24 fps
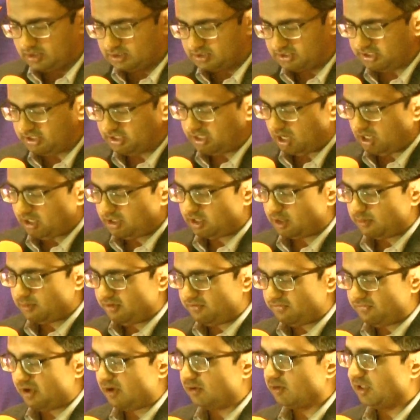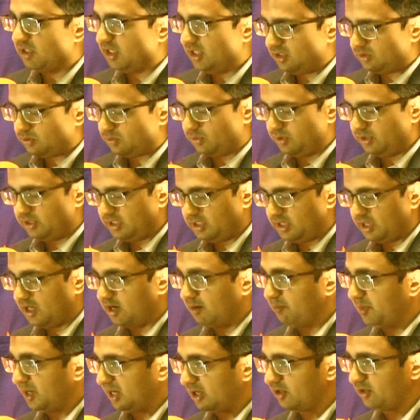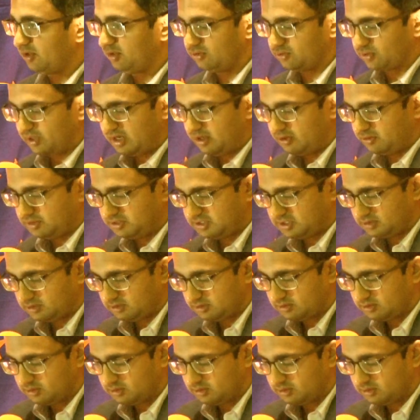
See, God can be found equally in a burial ground